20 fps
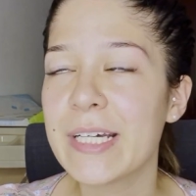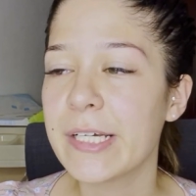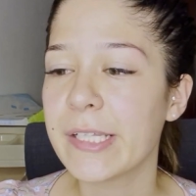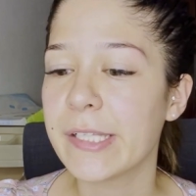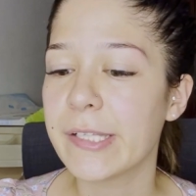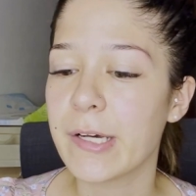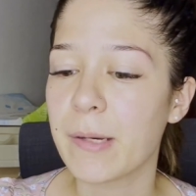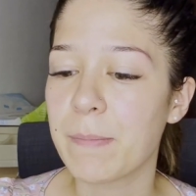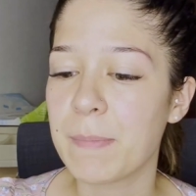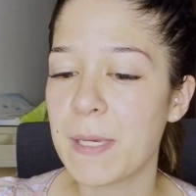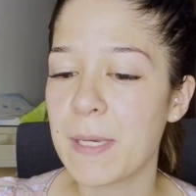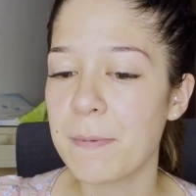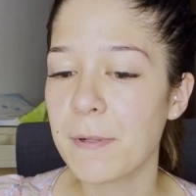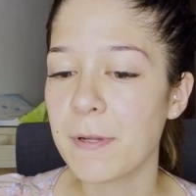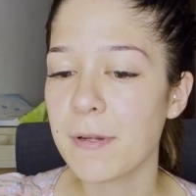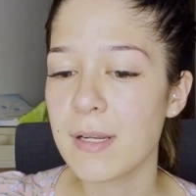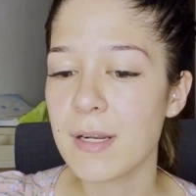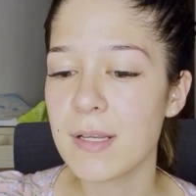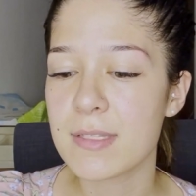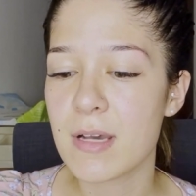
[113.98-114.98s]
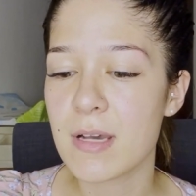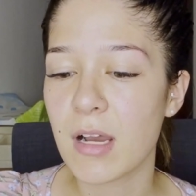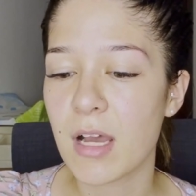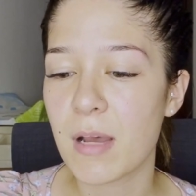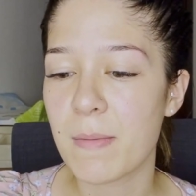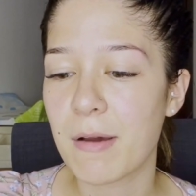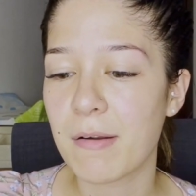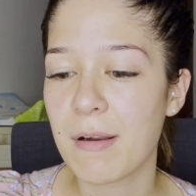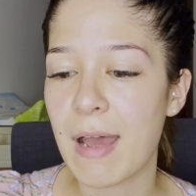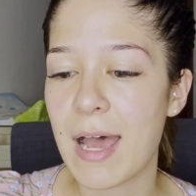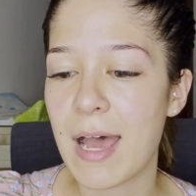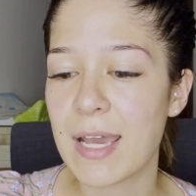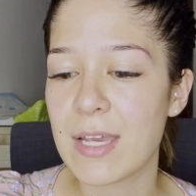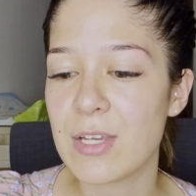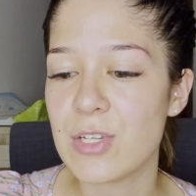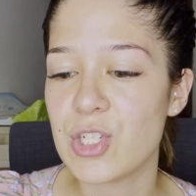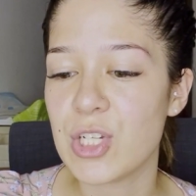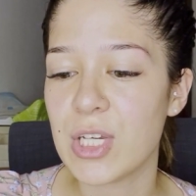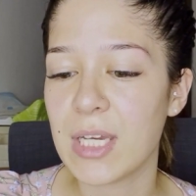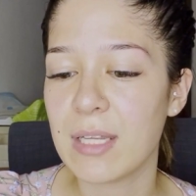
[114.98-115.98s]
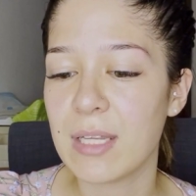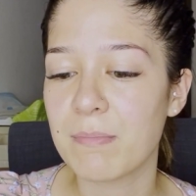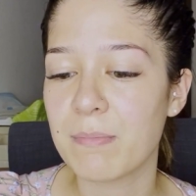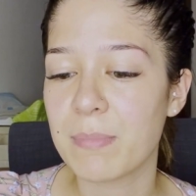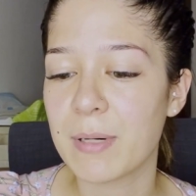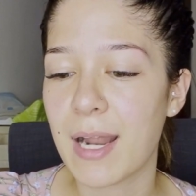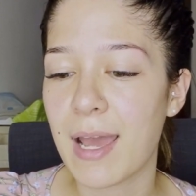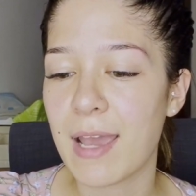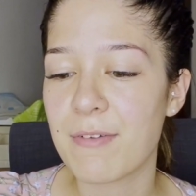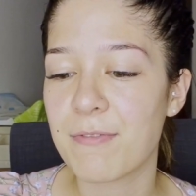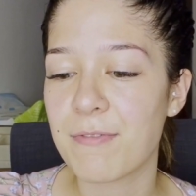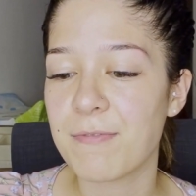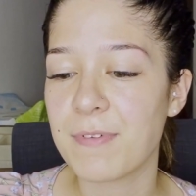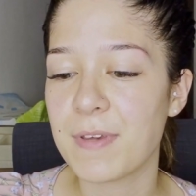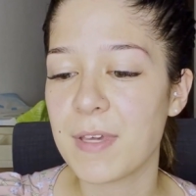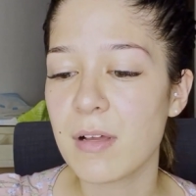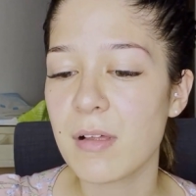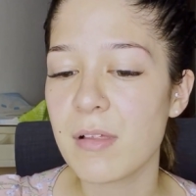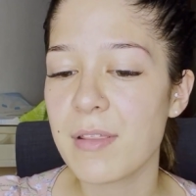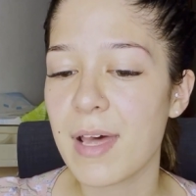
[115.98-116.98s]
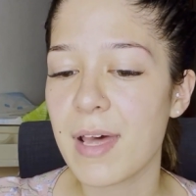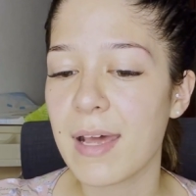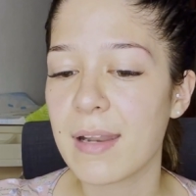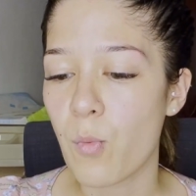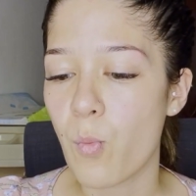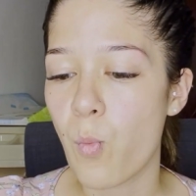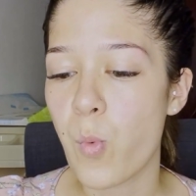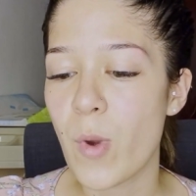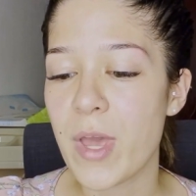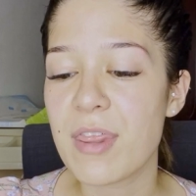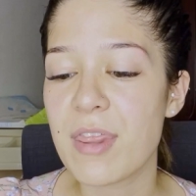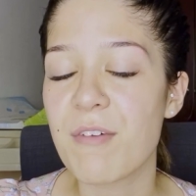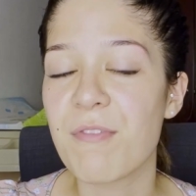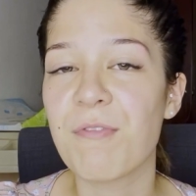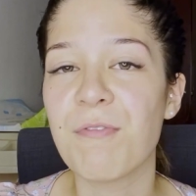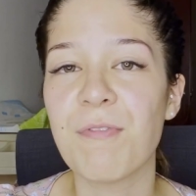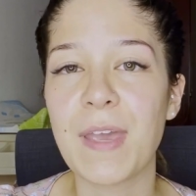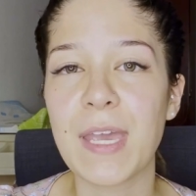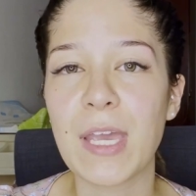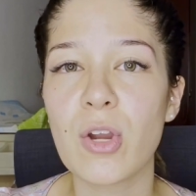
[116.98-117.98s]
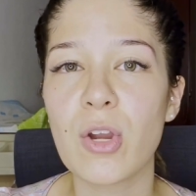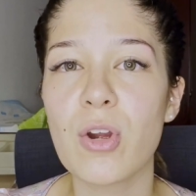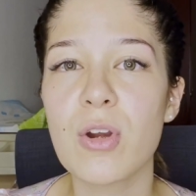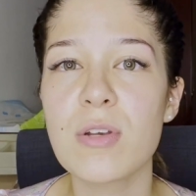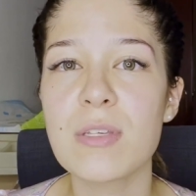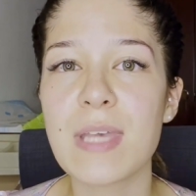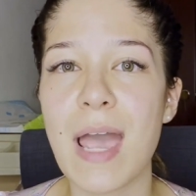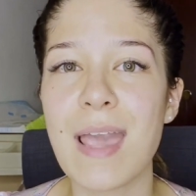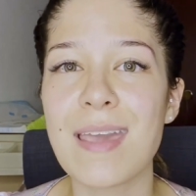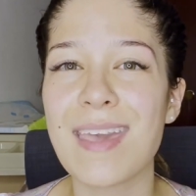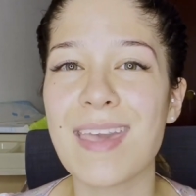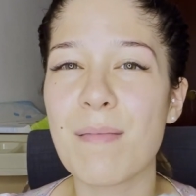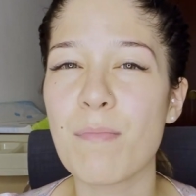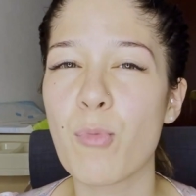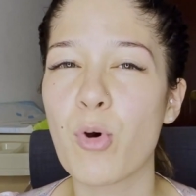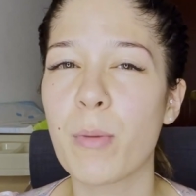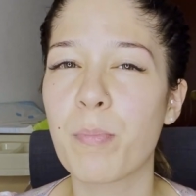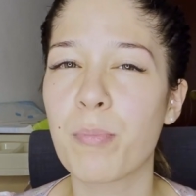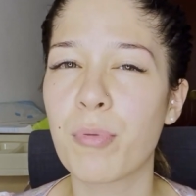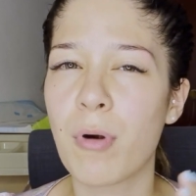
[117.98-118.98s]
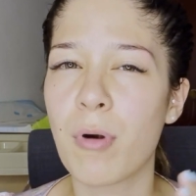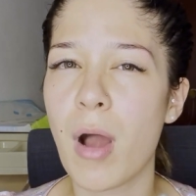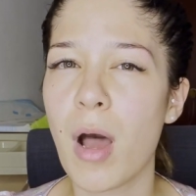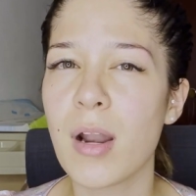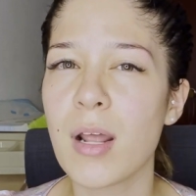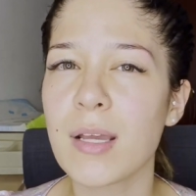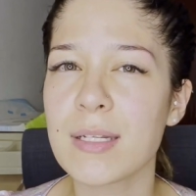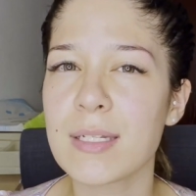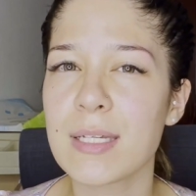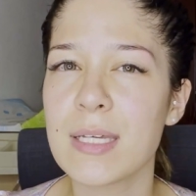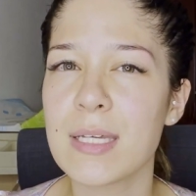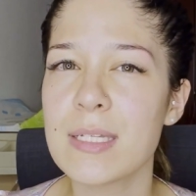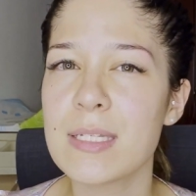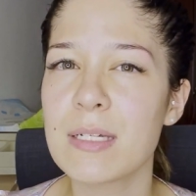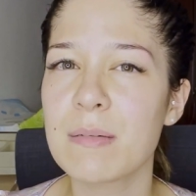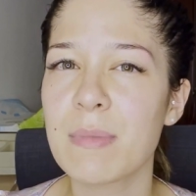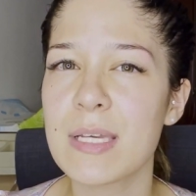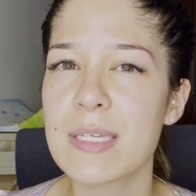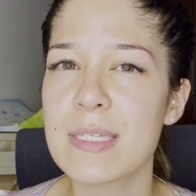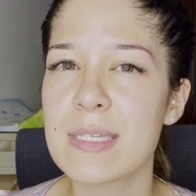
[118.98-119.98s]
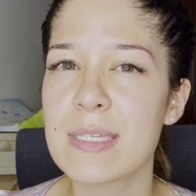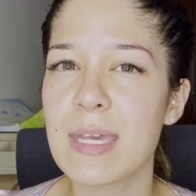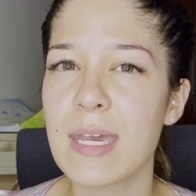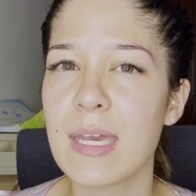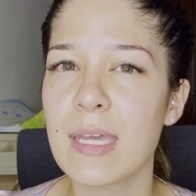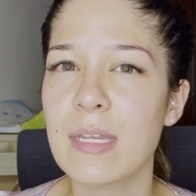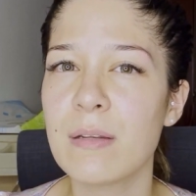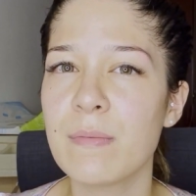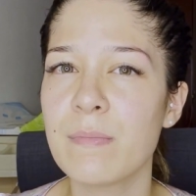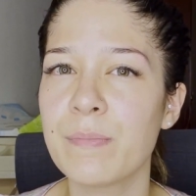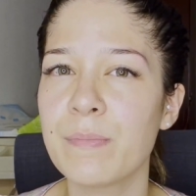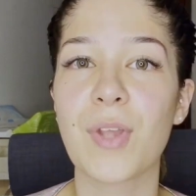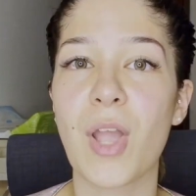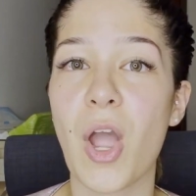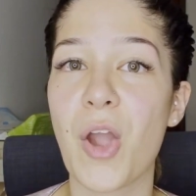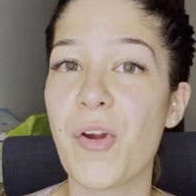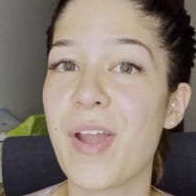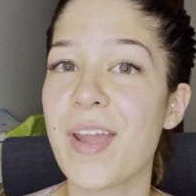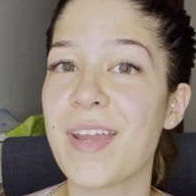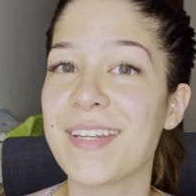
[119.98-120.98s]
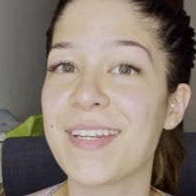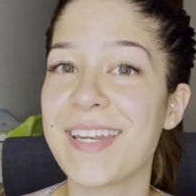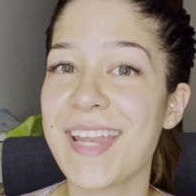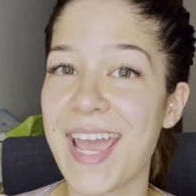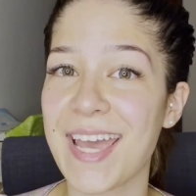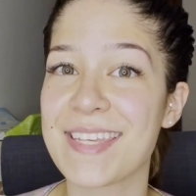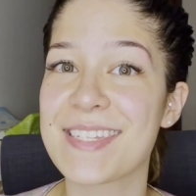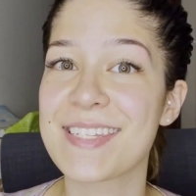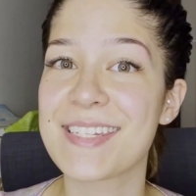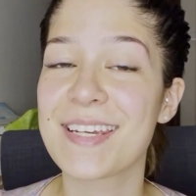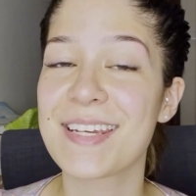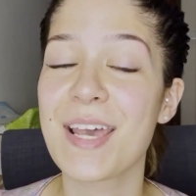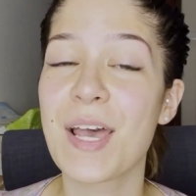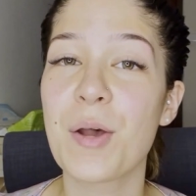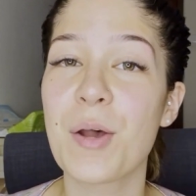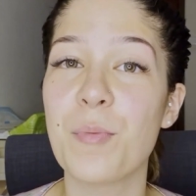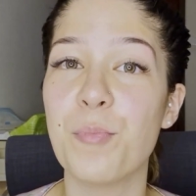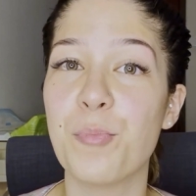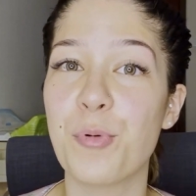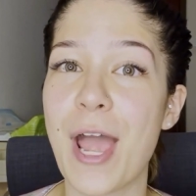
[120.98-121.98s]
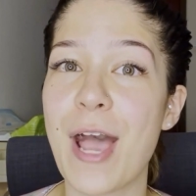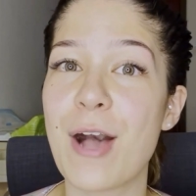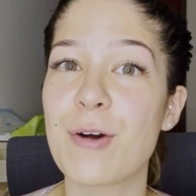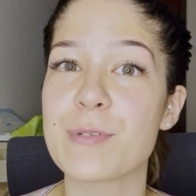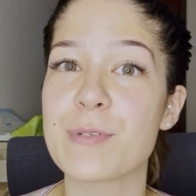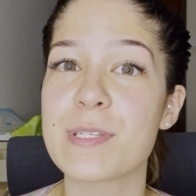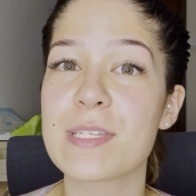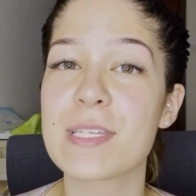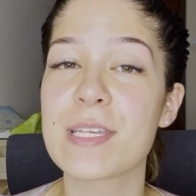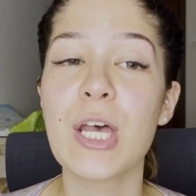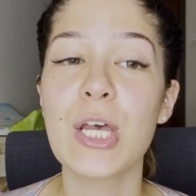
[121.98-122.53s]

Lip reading: look, people are gonna talk about hygiene, but I feel that with the fingers, I get more product into my skin. All right, next, brows.